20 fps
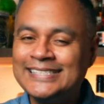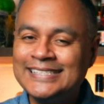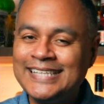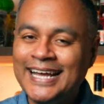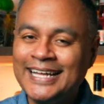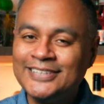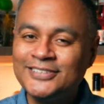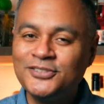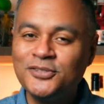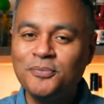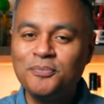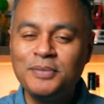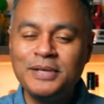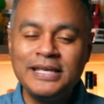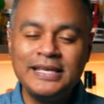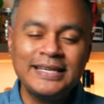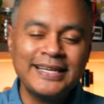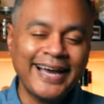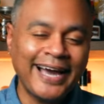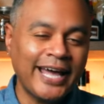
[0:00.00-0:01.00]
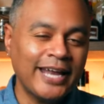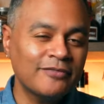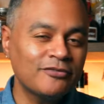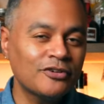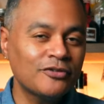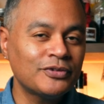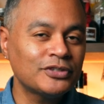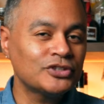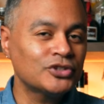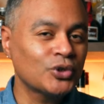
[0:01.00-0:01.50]
said to be kind of
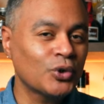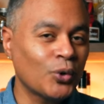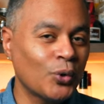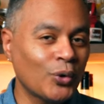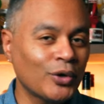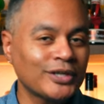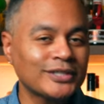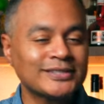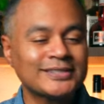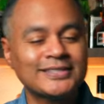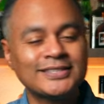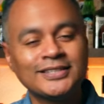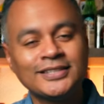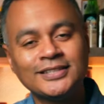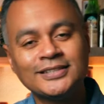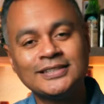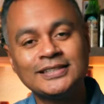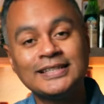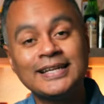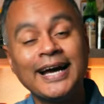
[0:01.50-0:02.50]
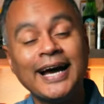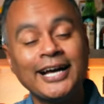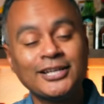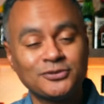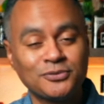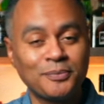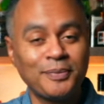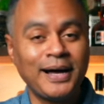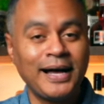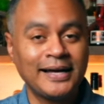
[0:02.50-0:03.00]
a retort to the
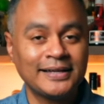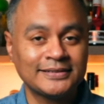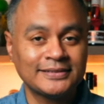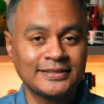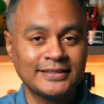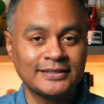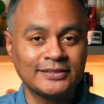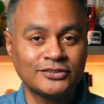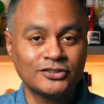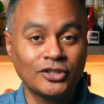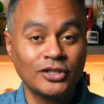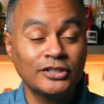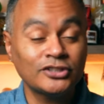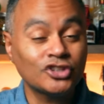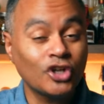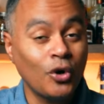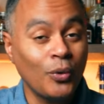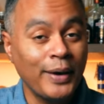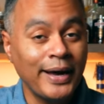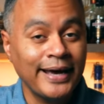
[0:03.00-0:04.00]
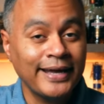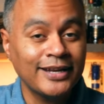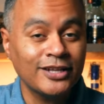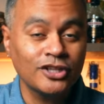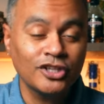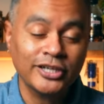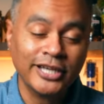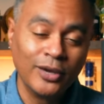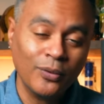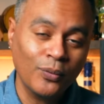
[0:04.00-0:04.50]
Cosmopolitan. So let's go ahead and
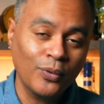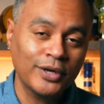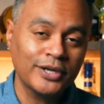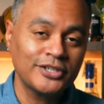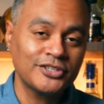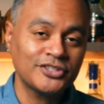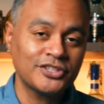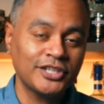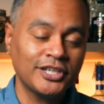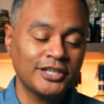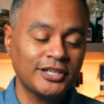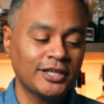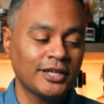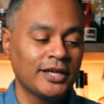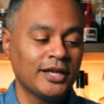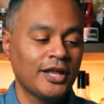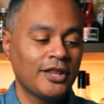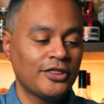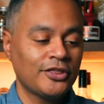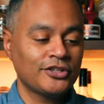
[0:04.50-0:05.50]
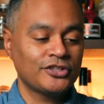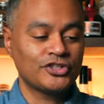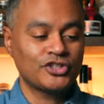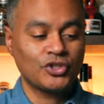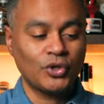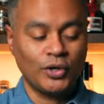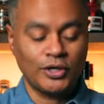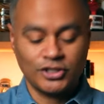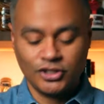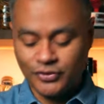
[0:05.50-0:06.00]
look at what is in the
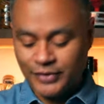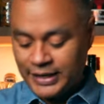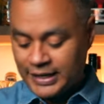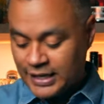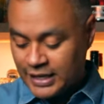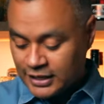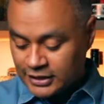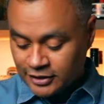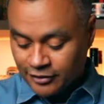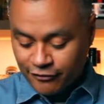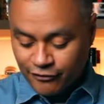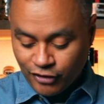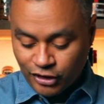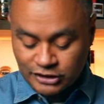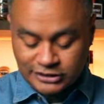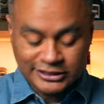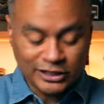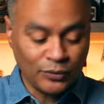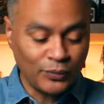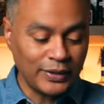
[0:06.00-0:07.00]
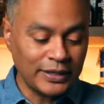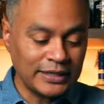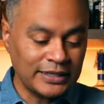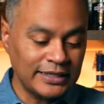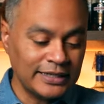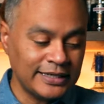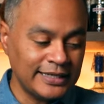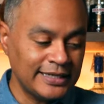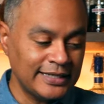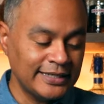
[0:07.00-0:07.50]
sauce, right? The first thing we're gonna
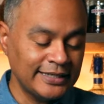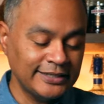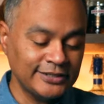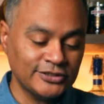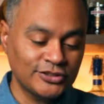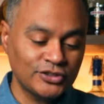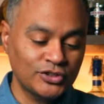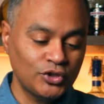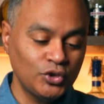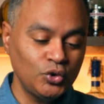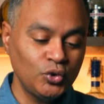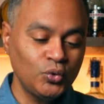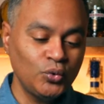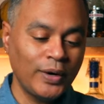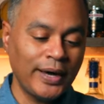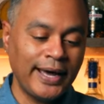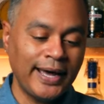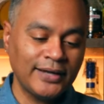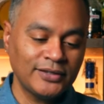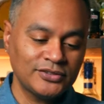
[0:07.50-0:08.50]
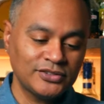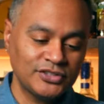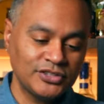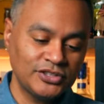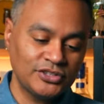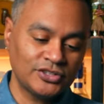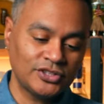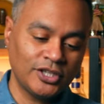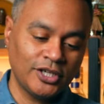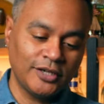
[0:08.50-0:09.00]
need is 2
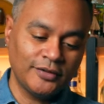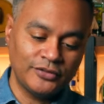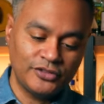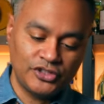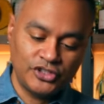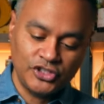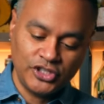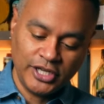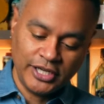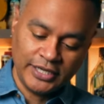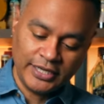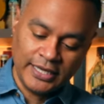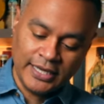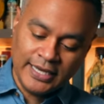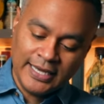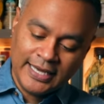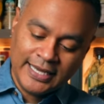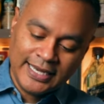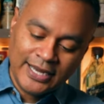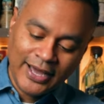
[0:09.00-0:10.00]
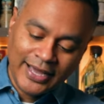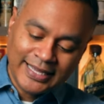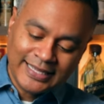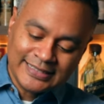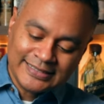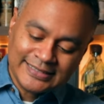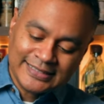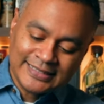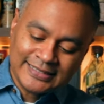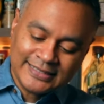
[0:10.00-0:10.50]
ounces of gin. Now I
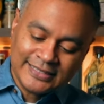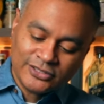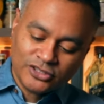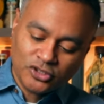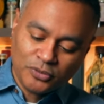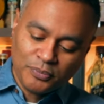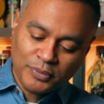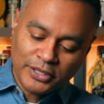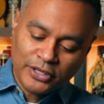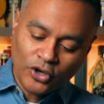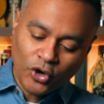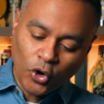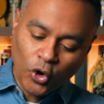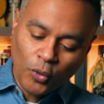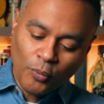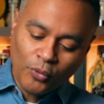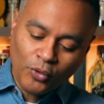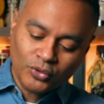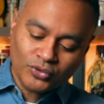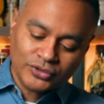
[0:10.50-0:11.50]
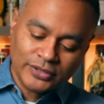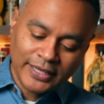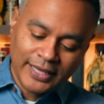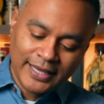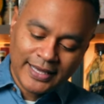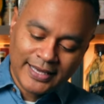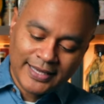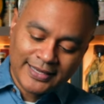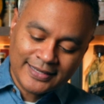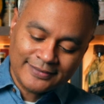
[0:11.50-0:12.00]
consider this to be almost
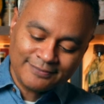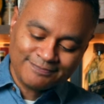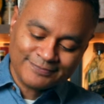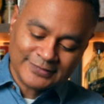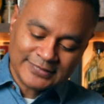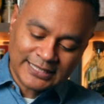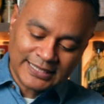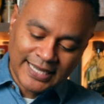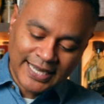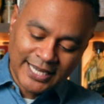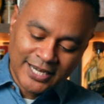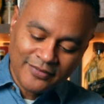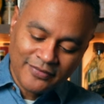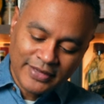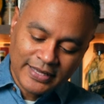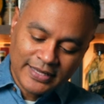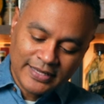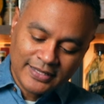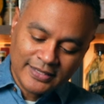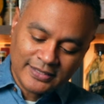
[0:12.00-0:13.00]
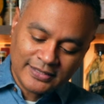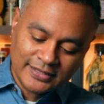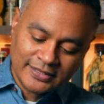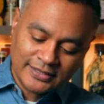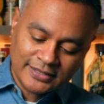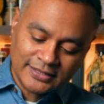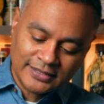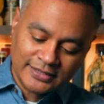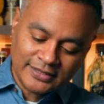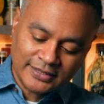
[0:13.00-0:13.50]
a kind of
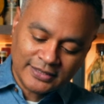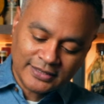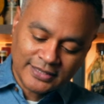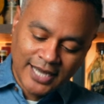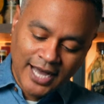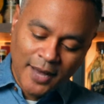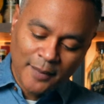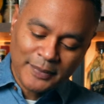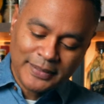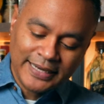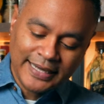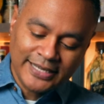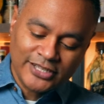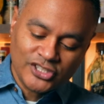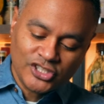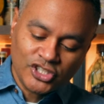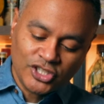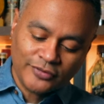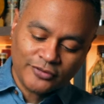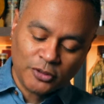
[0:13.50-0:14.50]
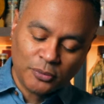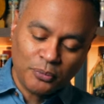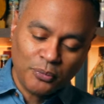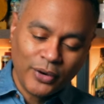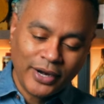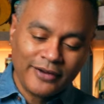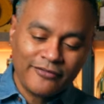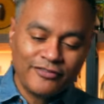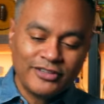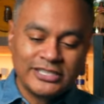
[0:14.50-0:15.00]
a combination of the
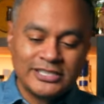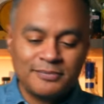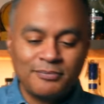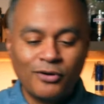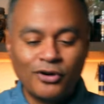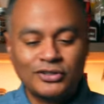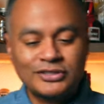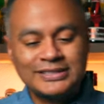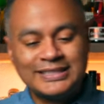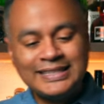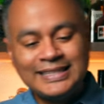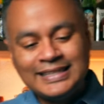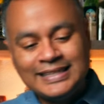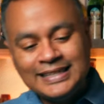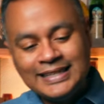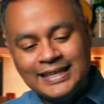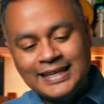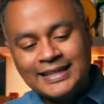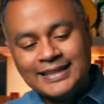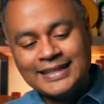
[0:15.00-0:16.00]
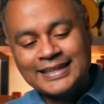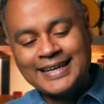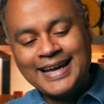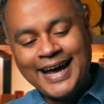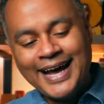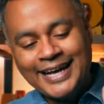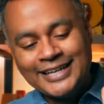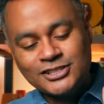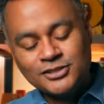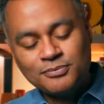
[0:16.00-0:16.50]
breakfast martini and the
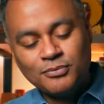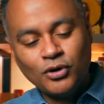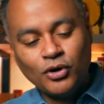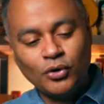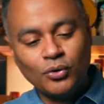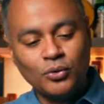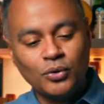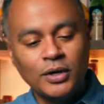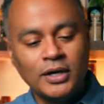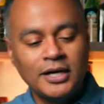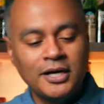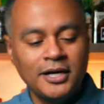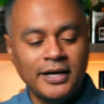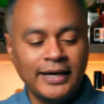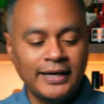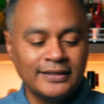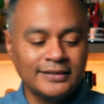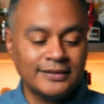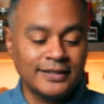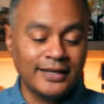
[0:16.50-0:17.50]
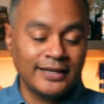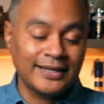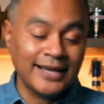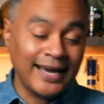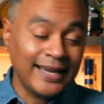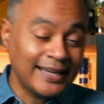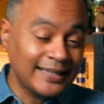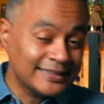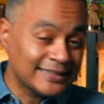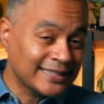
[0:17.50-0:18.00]
Cosmo and
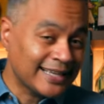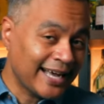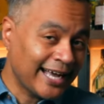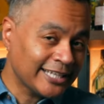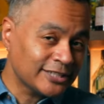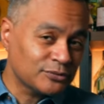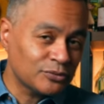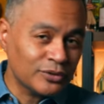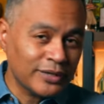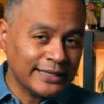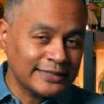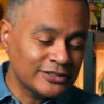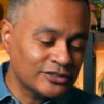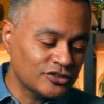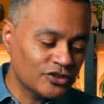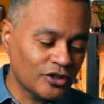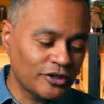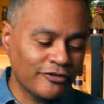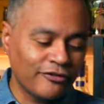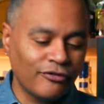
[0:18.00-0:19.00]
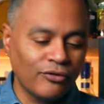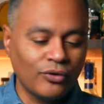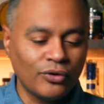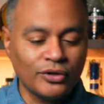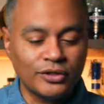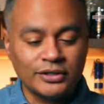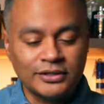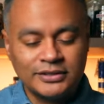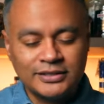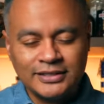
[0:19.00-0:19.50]
kind of the Cosmo
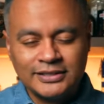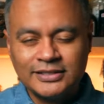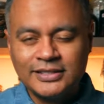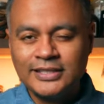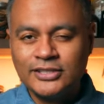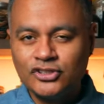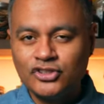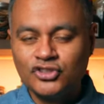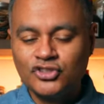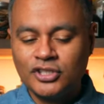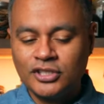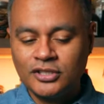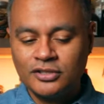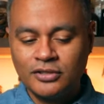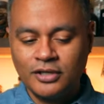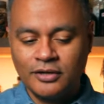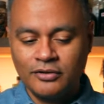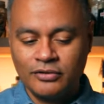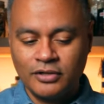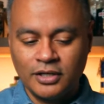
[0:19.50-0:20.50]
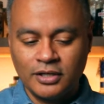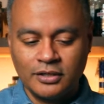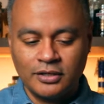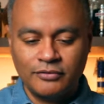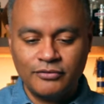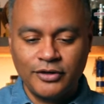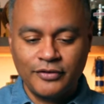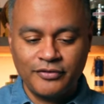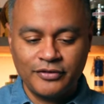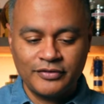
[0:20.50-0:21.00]
1934. It's an interesting
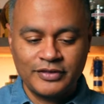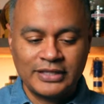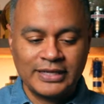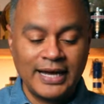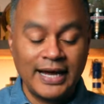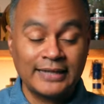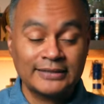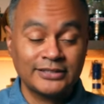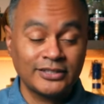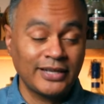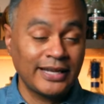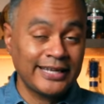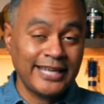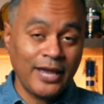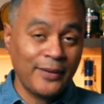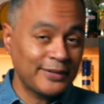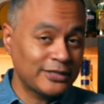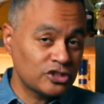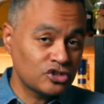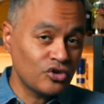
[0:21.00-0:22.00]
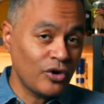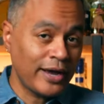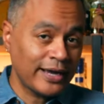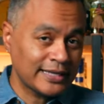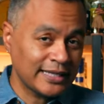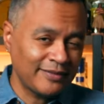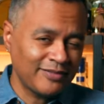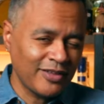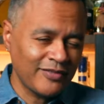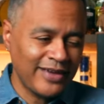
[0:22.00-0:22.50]
riff of the cocktail and I can't wait to try it
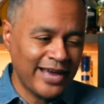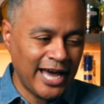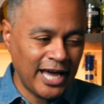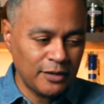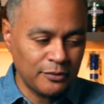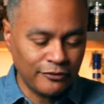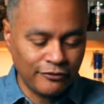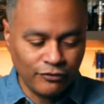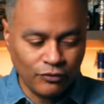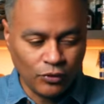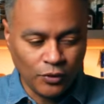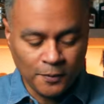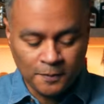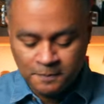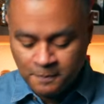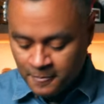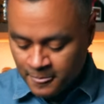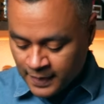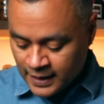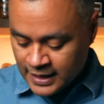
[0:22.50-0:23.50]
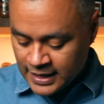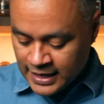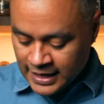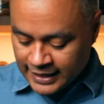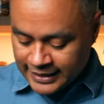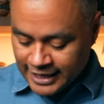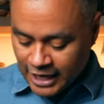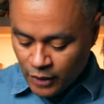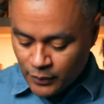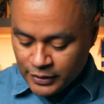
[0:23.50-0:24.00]
because I've never had it before.
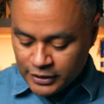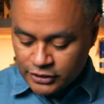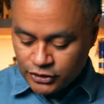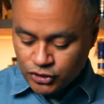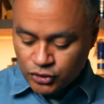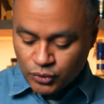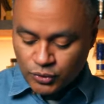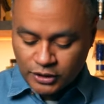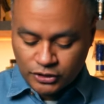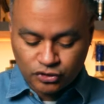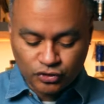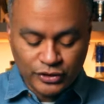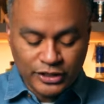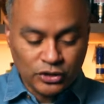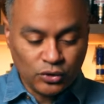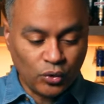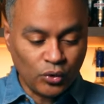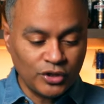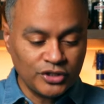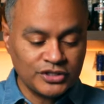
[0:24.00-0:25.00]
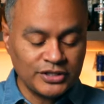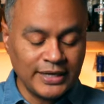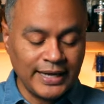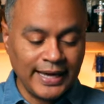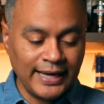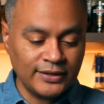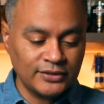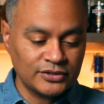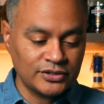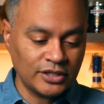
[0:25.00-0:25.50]
And now we're gonna do 3/4
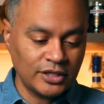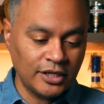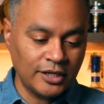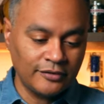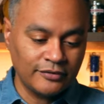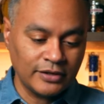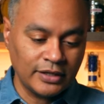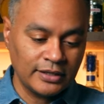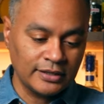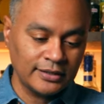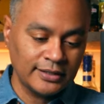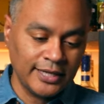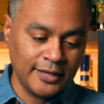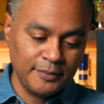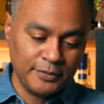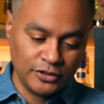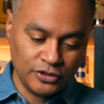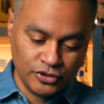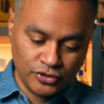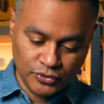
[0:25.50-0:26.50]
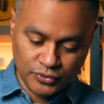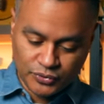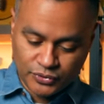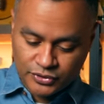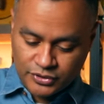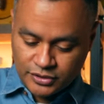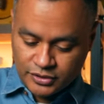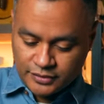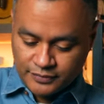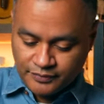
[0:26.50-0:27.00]
ounce of lemon
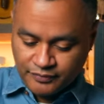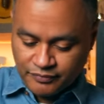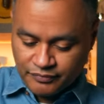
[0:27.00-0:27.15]
juice.